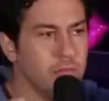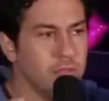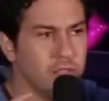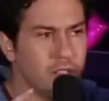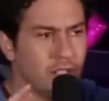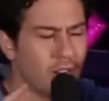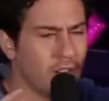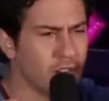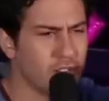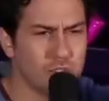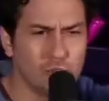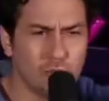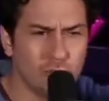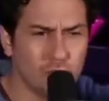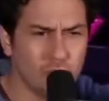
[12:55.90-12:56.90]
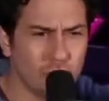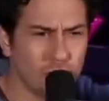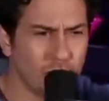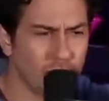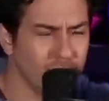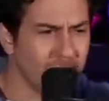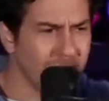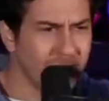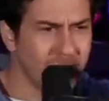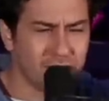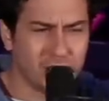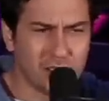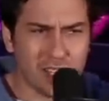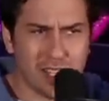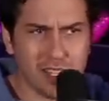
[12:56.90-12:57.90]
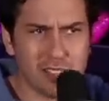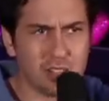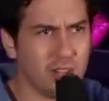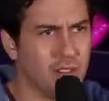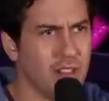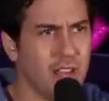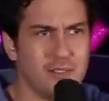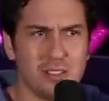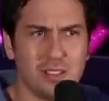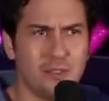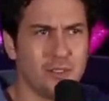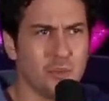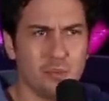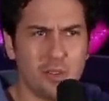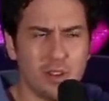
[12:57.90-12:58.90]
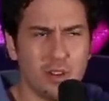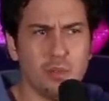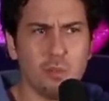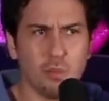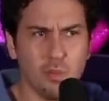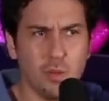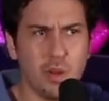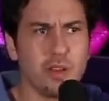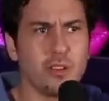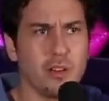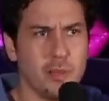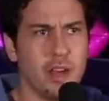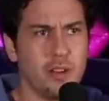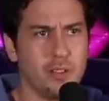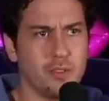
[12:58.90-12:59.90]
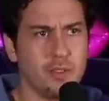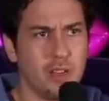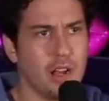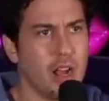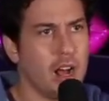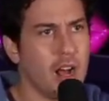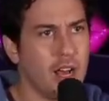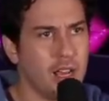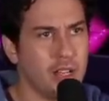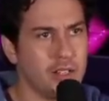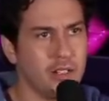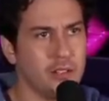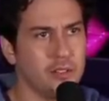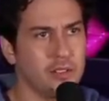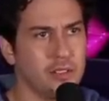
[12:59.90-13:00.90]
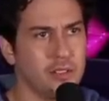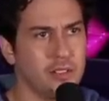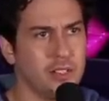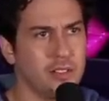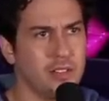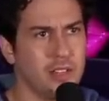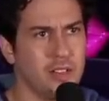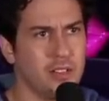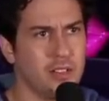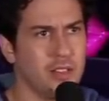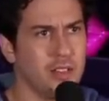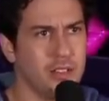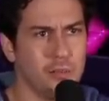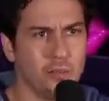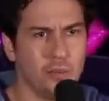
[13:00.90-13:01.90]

in our school and, and the kids in our lives and stuff, they were very weird about it. It was very odd, you know. And they, they, they it